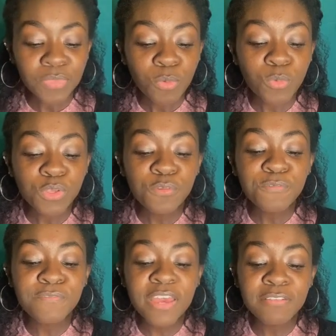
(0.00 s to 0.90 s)
Will you
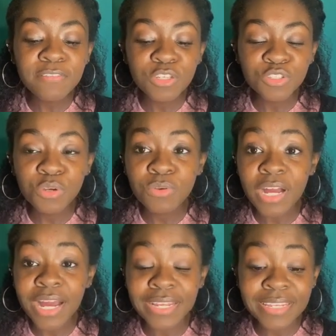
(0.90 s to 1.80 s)
faithfully show
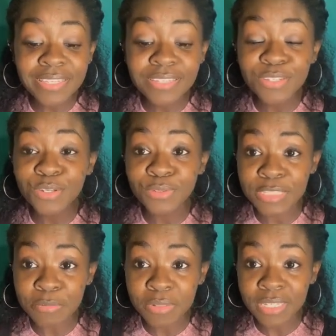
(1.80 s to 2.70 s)
kindness to your
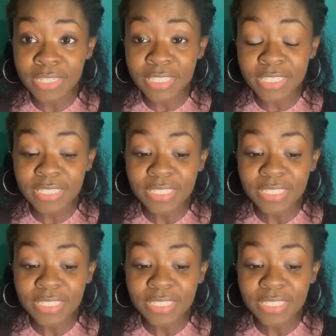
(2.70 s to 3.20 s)
siblings?